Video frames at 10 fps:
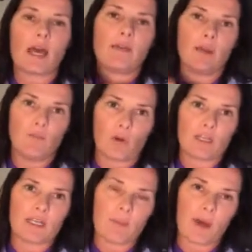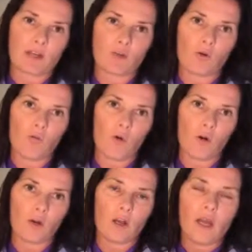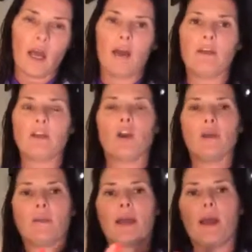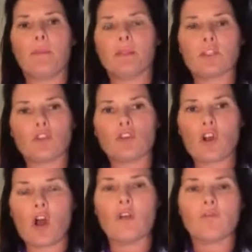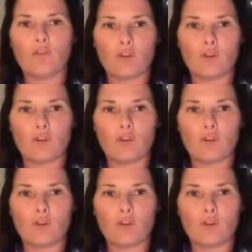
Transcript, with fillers: and then bringing it back to a walk and then going back up into the trot,